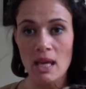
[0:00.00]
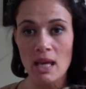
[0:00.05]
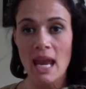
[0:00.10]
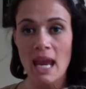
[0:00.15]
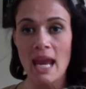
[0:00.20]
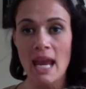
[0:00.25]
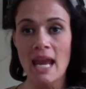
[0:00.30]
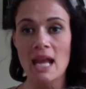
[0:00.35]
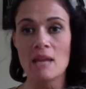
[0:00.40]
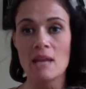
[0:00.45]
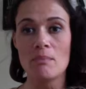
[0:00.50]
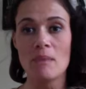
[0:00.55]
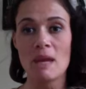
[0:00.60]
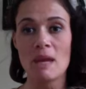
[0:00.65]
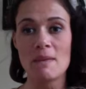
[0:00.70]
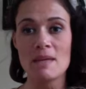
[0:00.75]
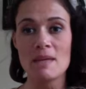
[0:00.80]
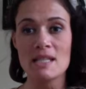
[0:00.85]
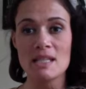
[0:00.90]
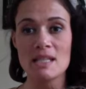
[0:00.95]
and
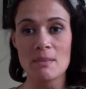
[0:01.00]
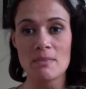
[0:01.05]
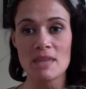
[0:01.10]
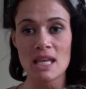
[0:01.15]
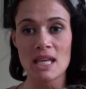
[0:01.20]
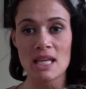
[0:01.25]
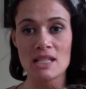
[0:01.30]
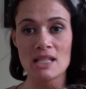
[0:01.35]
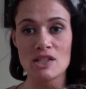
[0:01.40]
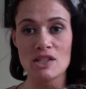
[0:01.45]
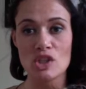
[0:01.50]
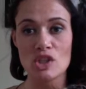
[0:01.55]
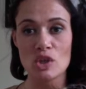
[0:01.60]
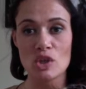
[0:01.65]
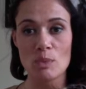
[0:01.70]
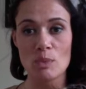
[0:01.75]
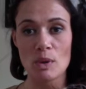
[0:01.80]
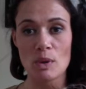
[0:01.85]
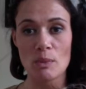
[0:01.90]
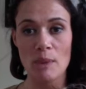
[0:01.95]
maybe some things to
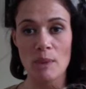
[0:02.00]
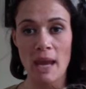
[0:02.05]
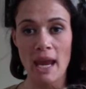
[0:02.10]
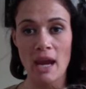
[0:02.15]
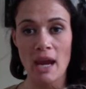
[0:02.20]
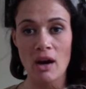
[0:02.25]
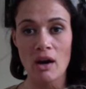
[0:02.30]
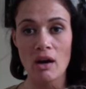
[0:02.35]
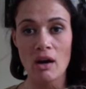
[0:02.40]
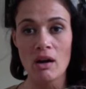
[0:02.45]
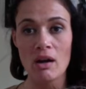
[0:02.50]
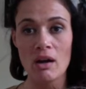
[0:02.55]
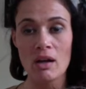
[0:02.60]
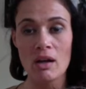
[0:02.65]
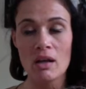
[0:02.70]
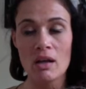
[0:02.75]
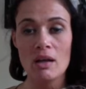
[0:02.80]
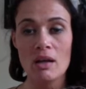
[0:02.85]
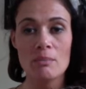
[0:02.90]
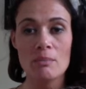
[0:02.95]
prepare,
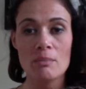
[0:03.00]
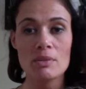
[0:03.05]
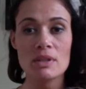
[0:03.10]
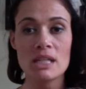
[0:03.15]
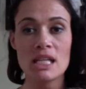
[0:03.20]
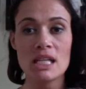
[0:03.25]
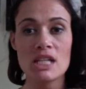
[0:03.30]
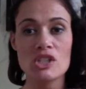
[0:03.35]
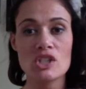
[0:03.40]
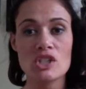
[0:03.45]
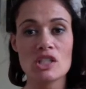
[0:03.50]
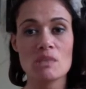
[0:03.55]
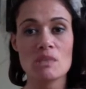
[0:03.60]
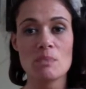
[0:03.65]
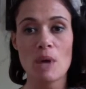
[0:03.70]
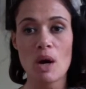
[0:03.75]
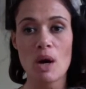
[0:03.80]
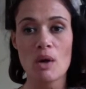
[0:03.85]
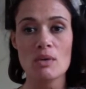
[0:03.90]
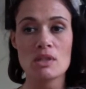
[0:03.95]
please just
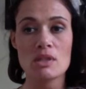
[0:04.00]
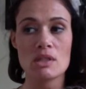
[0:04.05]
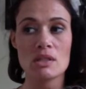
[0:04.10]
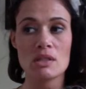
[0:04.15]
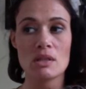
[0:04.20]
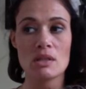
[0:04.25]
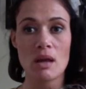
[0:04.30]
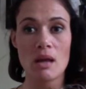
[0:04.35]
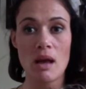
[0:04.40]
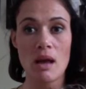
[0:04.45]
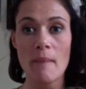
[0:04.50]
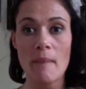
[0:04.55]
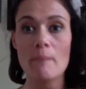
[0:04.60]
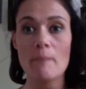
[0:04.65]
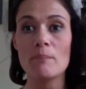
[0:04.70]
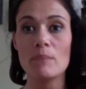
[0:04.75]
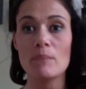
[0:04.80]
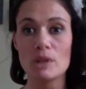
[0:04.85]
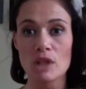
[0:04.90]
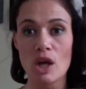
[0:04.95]
post
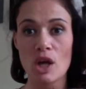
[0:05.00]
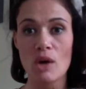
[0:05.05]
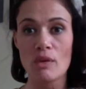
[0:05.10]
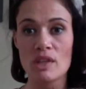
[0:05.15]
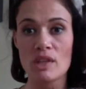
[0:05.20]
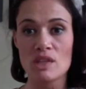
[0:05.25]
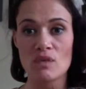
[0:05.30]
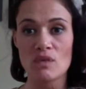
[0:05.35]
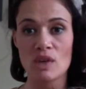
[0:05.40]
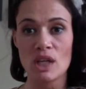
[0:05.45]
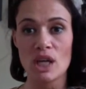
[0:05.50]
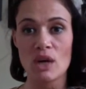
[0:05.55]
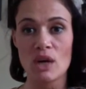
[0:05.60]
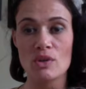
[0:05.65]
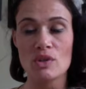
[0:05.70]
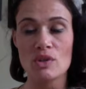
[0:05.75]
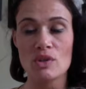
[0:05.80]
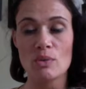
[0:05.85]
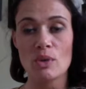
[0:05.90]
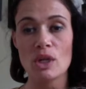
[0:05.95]
below this video.
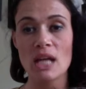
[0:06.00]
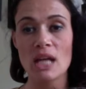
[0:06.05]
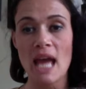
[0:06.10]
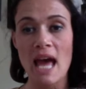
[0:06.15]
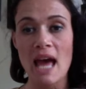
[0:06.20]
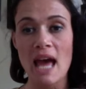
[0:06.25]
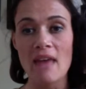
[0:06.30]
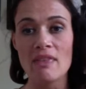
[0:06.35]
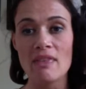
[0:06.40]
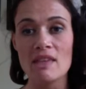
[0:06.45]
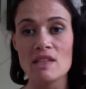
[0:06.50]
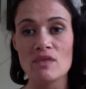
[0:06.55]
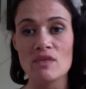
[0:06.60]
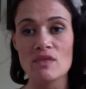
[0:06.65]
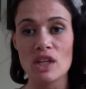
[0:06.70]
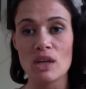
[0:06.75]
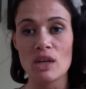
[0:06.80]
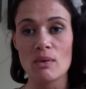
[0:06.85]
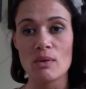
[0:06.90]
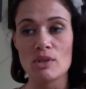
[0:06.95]
So we're going to add this
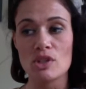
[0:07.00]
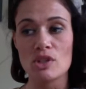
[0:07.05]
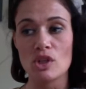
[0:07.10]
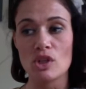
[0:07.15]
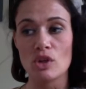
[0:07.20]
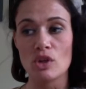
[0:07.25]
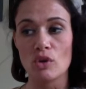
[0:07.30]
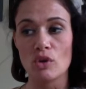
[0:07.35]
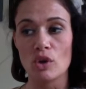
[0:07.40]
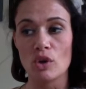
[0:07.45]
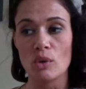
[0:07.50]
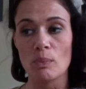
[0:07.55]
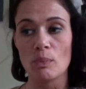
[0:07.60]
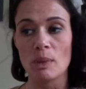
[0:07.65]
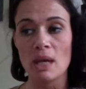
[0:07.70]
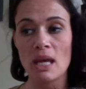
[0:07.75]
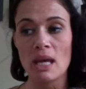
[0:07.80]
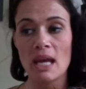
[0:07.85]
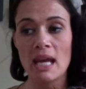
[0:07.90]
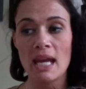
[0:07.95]
video into the group.
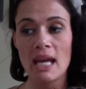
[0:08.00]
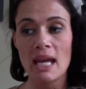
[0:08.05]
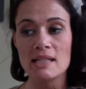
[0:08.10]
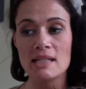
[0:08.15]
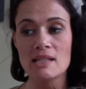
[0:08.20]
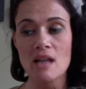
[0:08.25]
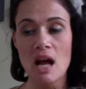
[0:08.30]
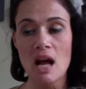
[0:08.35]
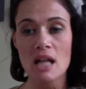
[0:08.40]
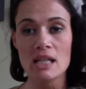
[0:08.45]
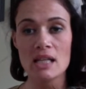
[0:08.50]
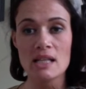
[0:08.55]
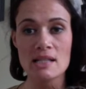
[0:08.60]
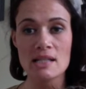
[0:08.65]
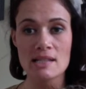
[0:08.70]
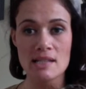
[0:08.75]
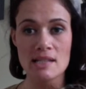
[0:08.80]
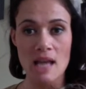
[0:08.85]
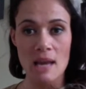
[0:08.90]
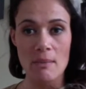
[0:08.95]
It's not an
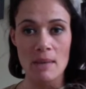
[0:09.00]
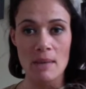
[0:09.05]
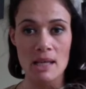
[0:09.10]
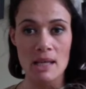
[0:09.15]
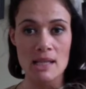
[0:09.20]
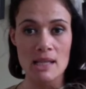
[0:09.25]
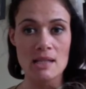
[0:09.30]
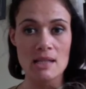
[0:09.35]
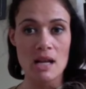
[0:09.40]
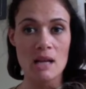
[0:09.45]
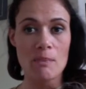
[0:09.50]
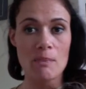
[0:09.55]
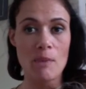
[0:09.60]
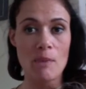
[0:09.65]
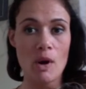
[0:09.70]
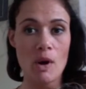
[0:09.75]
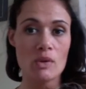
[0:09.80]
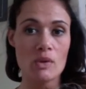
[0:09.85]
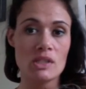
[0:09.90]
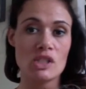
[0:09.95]
assignment. It's not a
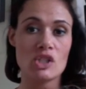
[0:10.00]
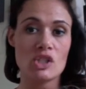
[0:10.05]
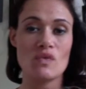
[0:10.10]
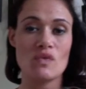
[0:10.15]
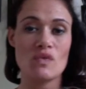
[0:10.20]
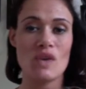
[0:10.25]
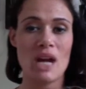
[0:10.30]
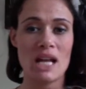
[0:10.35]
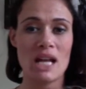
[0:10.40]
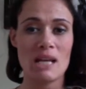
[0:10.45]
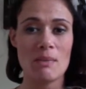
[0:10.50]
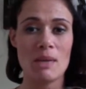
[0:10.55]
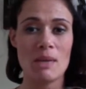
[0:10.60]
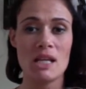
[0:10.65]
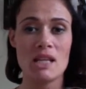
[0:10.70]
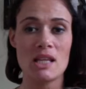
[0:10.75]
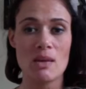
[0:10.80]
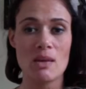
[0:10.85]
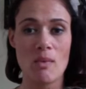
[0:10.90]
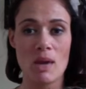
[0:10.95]
post. It's just for
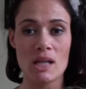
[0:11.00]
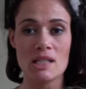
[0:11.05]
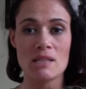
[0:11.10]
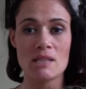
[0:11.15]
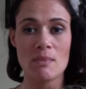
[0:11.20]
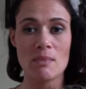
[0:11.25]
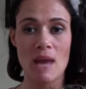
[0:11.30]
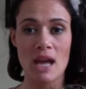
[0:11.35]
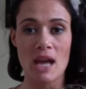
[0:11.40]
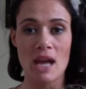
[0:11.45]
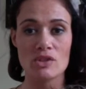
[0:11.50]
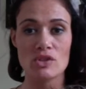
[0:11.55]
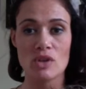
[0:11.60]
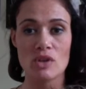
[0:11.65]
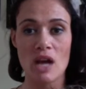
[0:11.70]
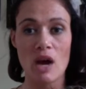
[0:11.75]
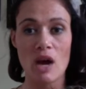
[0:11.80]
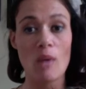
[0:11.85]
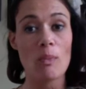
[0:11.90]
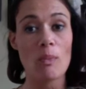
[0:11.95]
anybody that wanted some extra
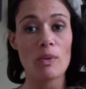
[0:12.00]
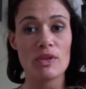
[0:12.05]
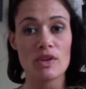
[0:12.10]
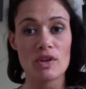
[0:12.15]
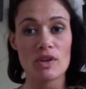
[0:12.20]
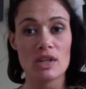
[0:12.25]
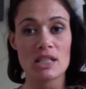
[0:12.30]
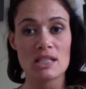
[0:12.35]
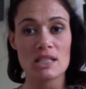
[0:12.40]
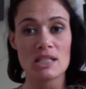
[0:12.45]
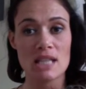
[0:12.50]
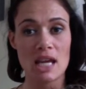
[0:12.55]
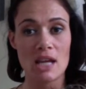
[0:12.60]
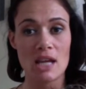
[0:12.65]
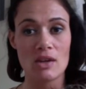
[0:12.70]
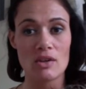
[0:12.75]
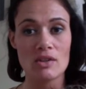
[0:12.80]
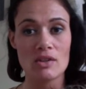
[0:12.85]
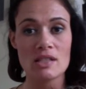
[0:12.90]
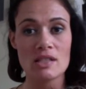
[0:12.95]
help with their
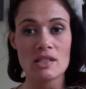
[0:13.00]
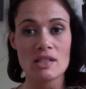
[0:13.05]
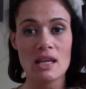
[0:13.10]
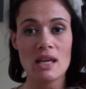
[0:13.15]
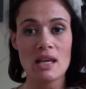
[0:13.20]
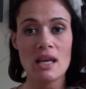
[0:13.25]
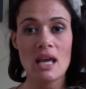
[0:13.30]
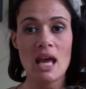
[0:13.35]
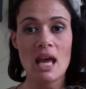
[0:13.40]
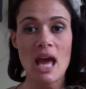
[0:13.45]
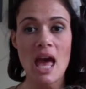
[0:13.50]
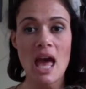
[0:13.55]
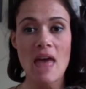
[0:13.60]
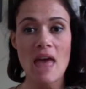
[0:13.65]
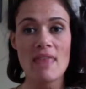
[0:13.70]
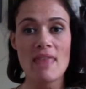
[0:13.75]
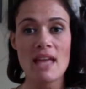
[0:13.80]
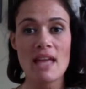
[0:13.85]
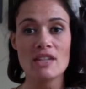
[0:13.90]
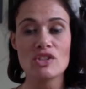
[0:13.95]
containers.
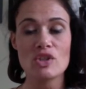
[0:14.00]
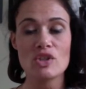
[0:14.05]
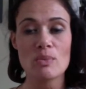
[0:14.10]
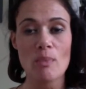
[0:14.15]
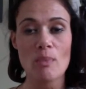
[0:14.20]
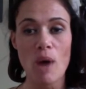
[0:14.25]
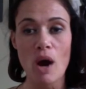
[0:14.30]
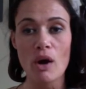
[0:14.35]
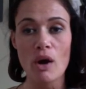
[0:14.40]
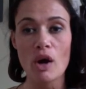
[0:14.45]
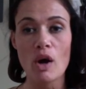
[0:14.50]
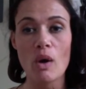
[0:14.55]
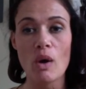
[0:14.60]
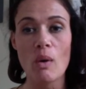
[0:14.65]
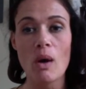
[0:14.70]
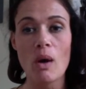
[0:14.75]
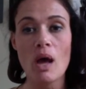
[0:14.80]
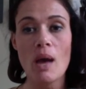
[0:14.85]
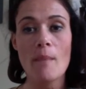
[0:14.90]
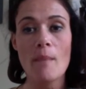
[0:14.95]
And then
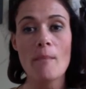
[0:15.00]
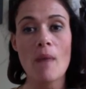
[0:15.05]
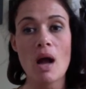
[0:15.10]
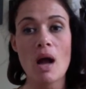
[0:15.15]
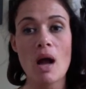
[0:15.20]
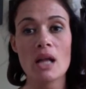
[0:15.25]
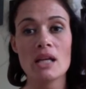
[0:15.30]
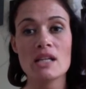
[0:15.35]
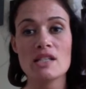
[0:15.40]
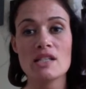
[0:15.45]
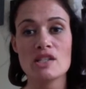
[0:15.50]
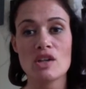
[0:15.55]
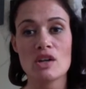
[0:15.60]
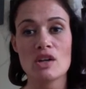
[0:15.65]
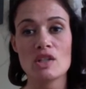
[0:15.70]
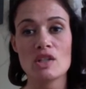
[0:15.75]
tomorrow, Monica starts